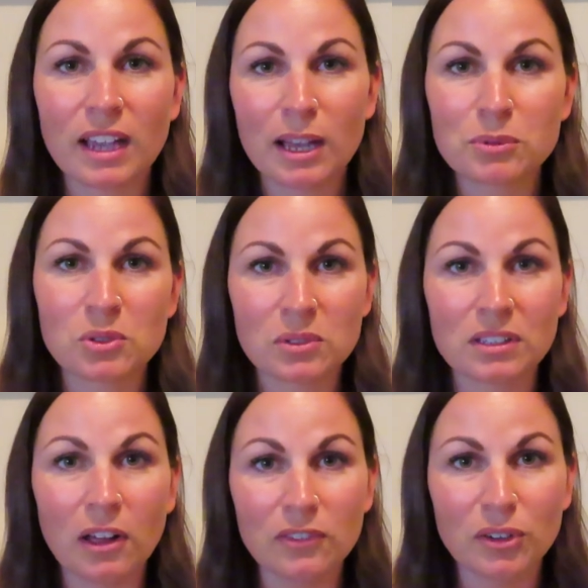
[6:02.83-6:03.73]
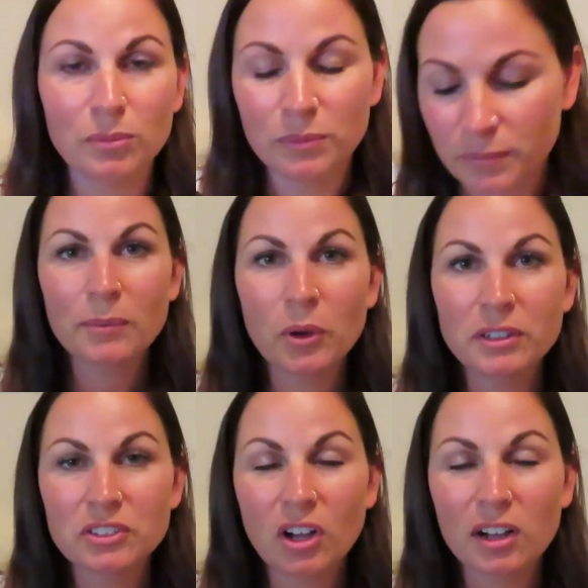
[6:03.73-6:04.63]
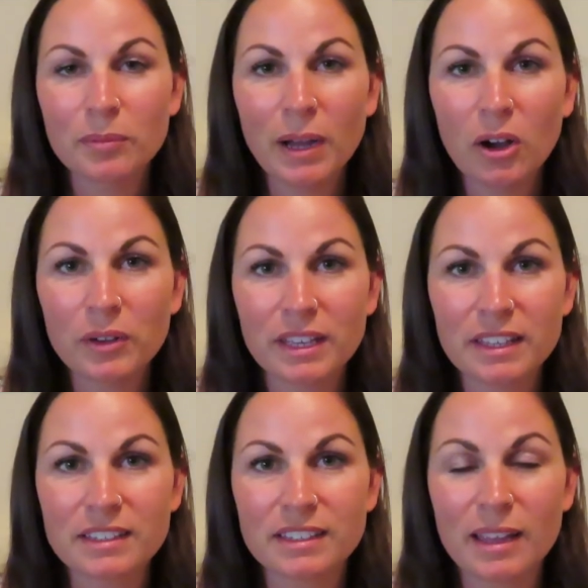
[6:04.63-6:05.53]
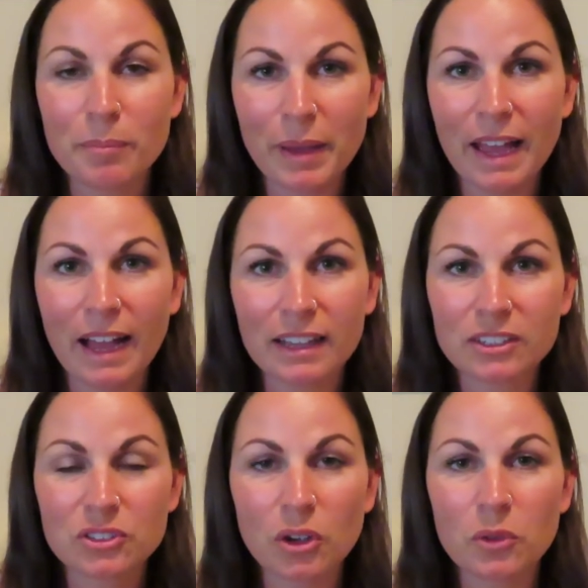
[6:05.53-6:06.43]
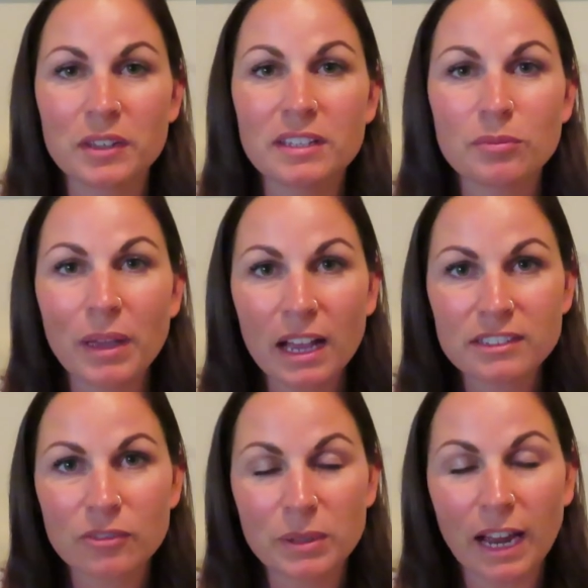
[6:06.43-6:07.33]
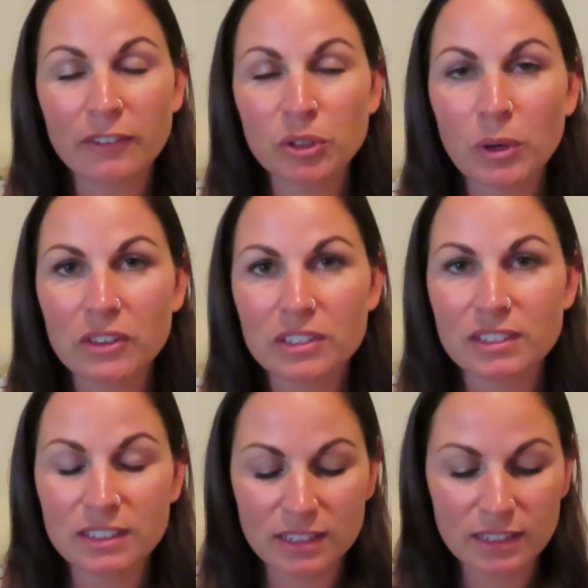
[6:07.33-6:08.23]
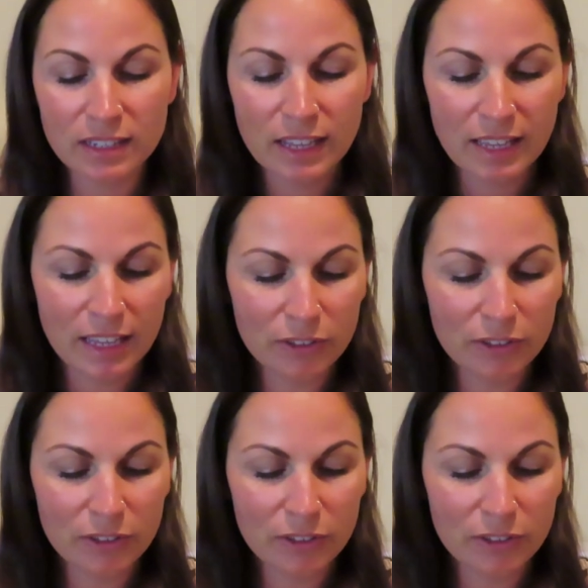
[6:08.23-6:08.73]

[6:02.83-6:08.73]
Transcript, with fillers: I absolutely love them. The next trend I'm going to talk about is a bag. So these bags have been everywhere this season.